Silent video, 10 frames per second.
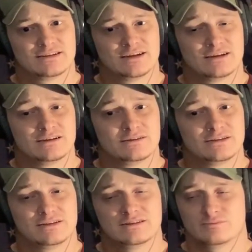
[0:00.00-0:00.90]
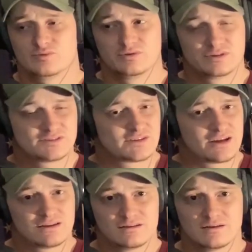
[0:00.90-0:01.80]
I am really
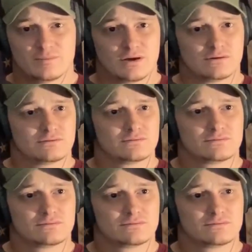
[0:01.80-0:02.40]
excited about